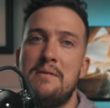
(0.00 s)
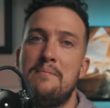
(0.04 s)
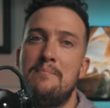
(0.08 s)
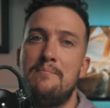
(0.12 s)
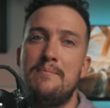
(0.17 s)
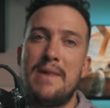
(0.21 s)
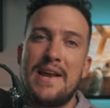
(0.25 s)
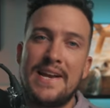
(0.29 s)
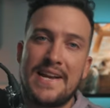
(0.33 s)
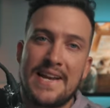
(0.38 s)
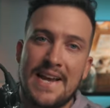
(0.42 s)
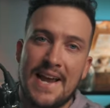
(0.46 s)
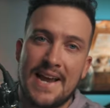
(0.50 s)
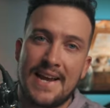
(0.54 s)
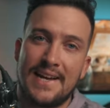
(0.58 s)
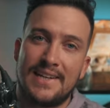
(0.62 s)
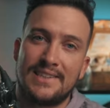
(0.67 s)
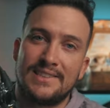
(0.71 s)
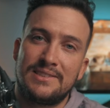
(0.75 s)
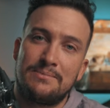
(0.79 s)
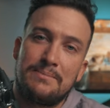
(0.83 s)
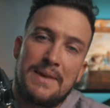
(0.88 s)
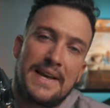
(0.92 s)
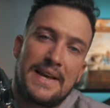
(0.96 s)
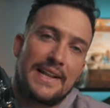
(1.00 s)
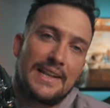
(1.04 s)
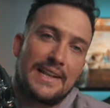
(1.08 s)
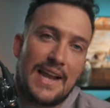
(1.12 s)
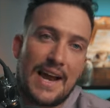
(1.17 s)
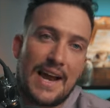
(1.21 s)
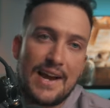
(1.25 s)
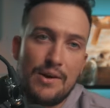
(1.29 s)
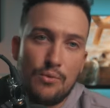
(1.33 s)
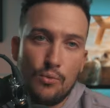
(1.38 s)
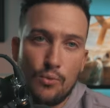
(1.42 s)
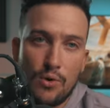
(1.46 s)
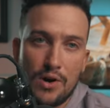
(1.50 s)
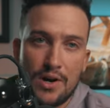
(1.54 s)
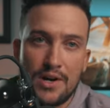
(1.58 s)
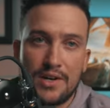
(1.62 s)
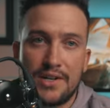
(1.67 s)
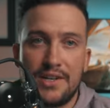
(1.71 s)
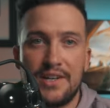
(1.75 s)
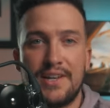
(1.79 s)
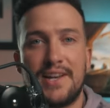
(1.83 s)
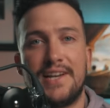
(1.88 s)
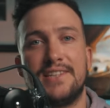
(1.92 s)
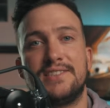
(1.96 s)
Many hands make light work,
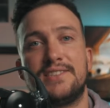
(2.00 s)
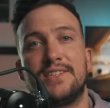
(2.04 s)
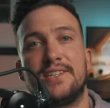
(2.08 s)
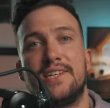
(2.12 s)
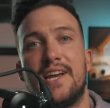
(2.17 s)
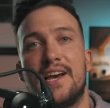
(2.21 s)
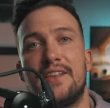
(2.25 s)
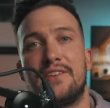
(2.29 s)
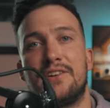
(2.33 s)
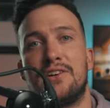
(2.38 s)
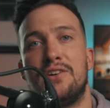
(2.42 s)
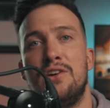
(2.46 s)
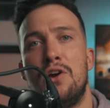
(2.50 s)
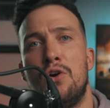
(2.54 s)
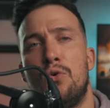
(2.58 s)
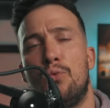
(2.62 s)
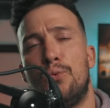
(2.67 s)
and together